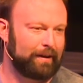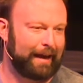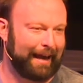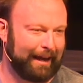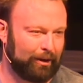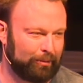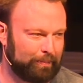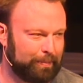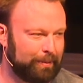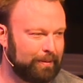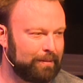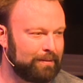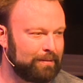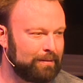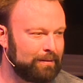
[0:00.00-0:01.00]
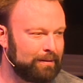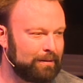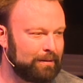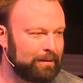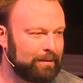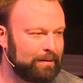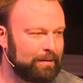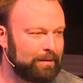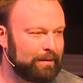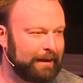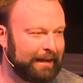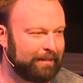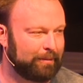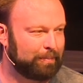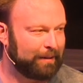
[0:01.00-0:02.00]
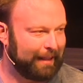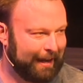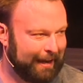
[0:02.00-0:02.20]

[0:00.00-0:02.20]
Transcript: help in the plan.